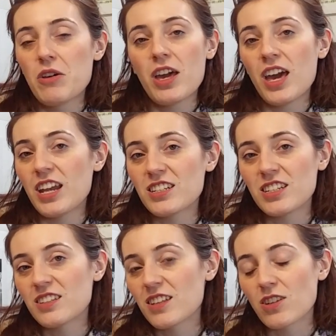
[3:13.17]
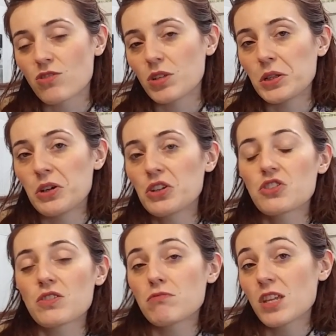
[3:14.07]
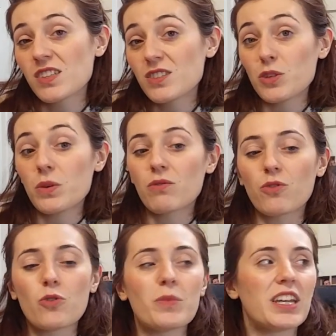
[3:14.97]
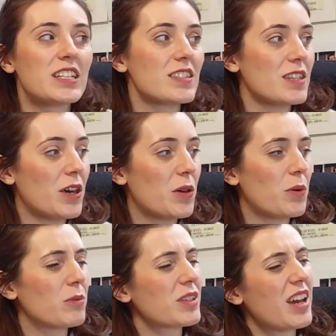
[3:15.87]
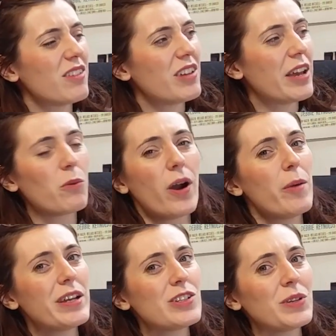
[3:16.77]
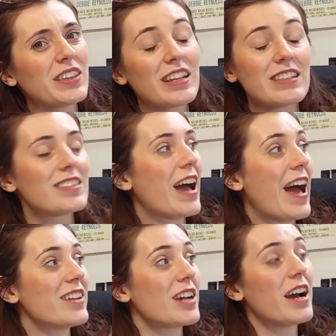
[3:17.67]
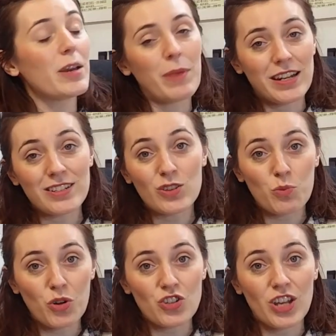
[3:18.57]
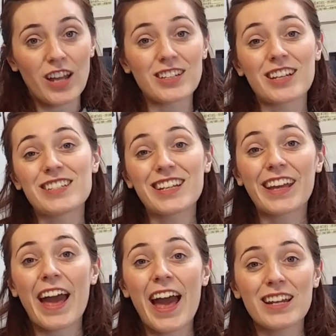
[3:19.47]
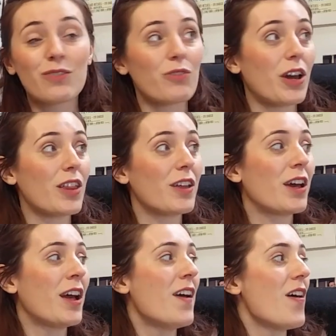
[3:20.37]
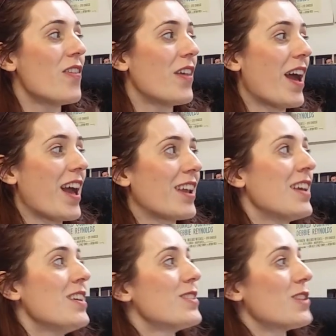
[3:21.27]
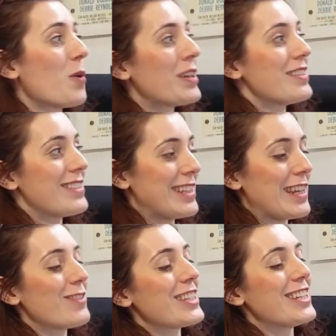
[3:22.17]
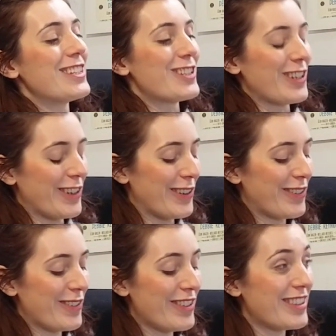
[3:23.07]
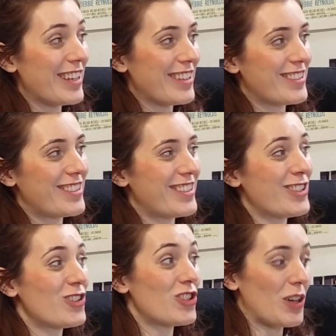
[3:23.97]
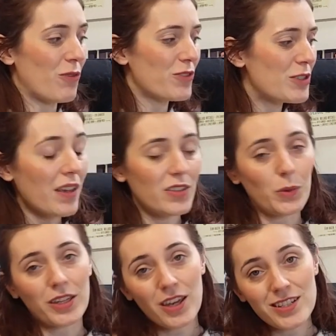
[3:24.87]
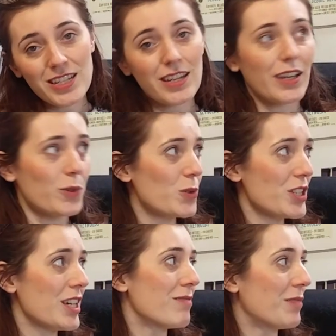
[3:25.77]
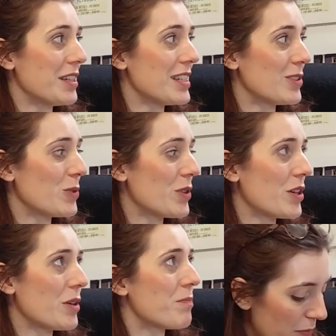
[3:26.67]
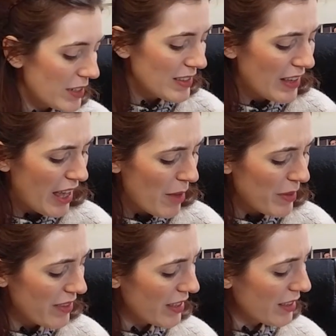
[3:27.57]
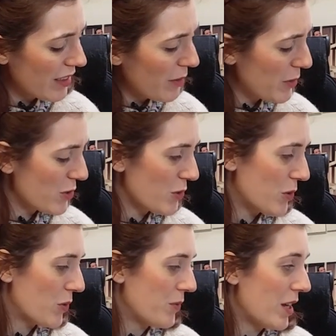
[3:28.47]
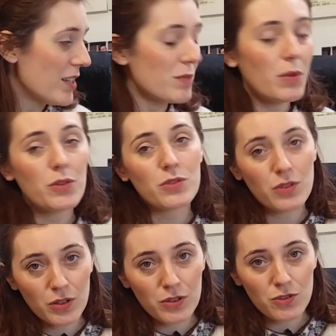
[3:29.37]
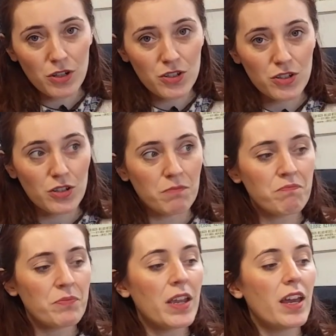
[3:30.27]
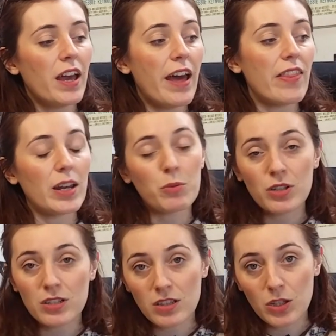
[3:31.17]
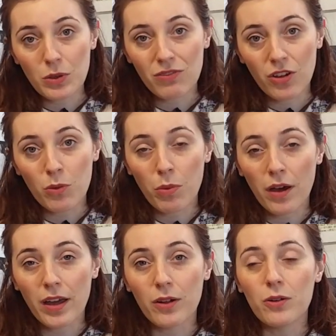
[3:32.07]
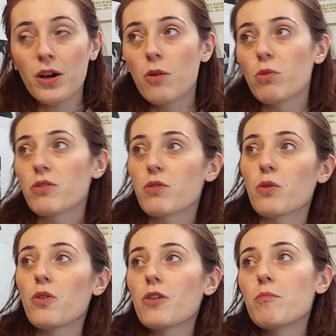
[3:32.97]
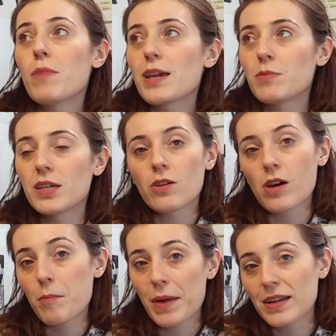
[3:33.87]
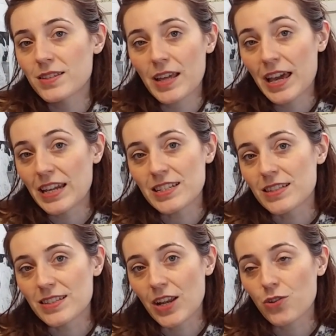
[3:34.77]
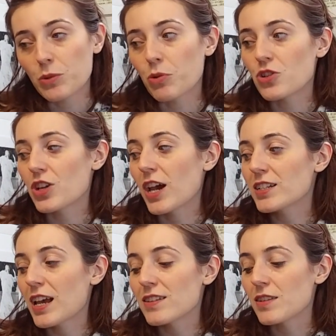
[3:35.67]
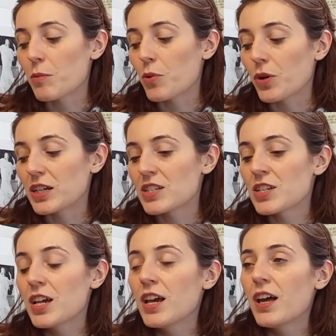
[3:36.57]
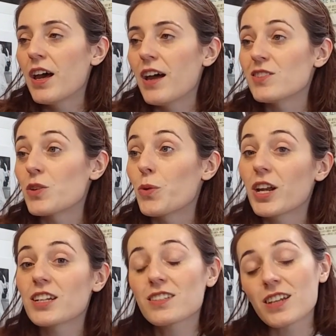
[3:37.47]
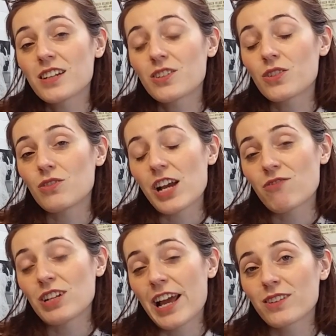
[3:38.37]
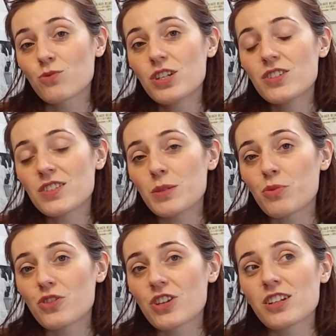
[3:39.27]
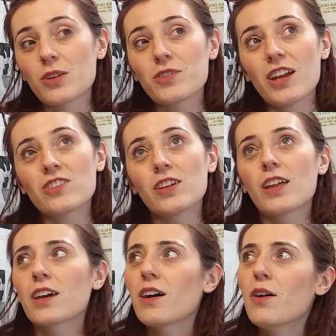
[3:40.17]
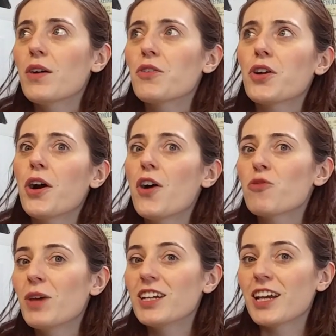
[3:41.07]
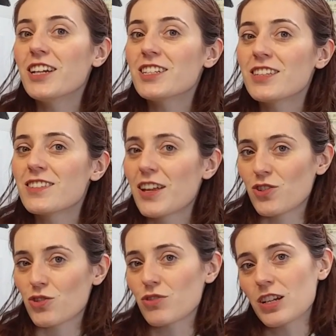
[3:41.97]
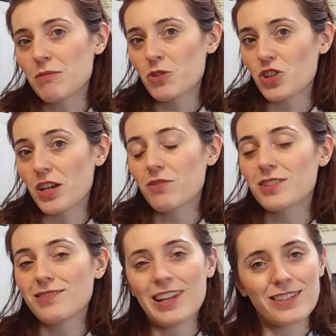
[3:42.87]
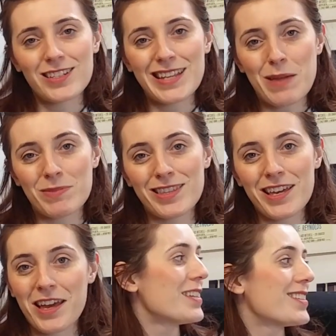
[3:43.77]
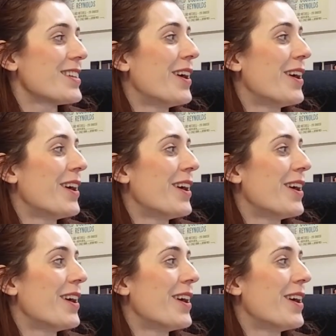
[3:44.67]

18th century look just doesn't do it for me. So I was kind of like, why am I doing this? And I abandoned the project, and I didn't get any further than sewing the sleeves into this shift. So I cut it, I gored it, I did the hem, I think, I'm not sure. I did most of the construction, and then I put it in the UFO pile with the thought that maybe I'll come back to that 18th century project at some point. And so when I decided on the relaxed Regency project, I was actually like, oh, I've got a half-made 18th century shift, let's adapt that. So